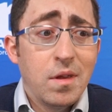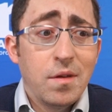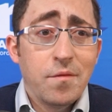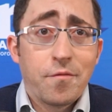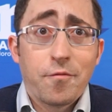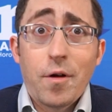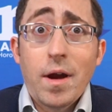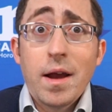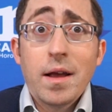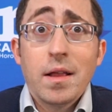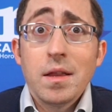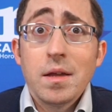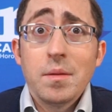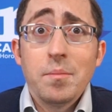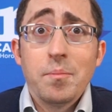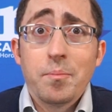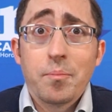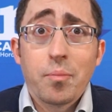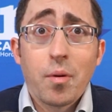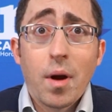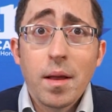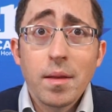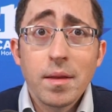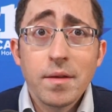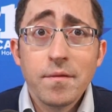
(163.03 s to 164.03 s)
frankly,
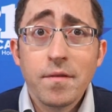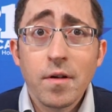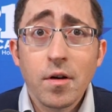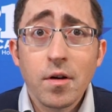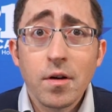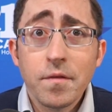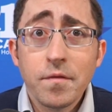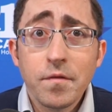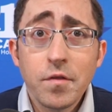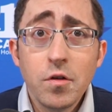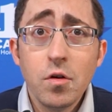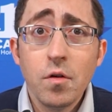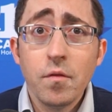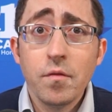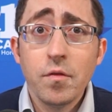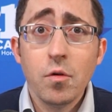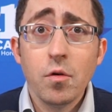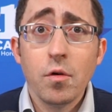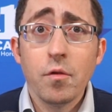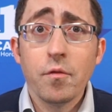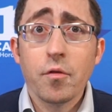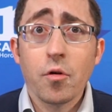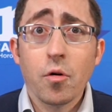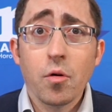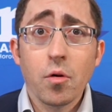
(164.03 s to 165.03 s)
probably very few of you
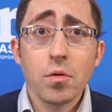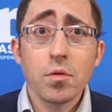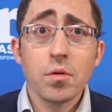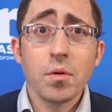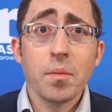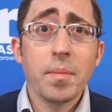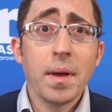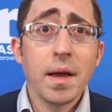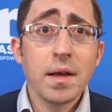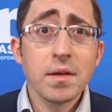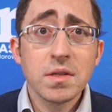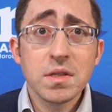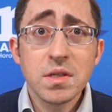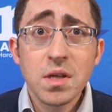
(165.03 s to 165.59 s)
have heard about